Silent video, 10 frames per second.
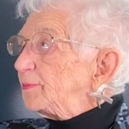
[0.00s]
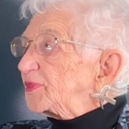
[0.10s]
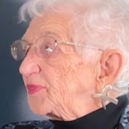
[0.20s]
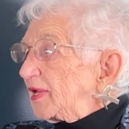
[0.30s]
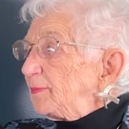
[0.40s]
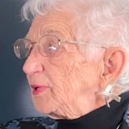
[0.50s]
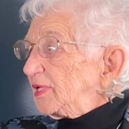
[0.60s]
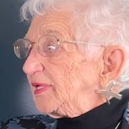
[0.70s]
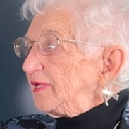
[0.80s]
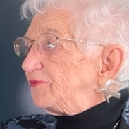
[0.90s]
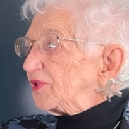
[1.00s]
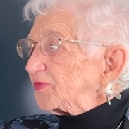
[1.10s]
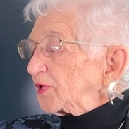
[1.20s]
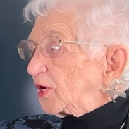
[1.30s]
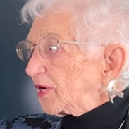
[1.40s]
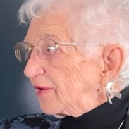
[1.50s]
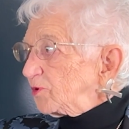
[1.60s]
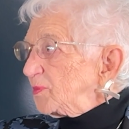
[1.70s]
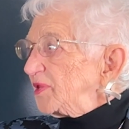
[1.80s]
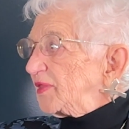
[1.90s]
but they believe that the
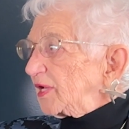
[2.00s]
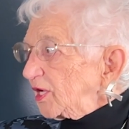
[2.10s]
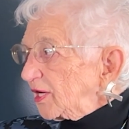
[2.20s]
government that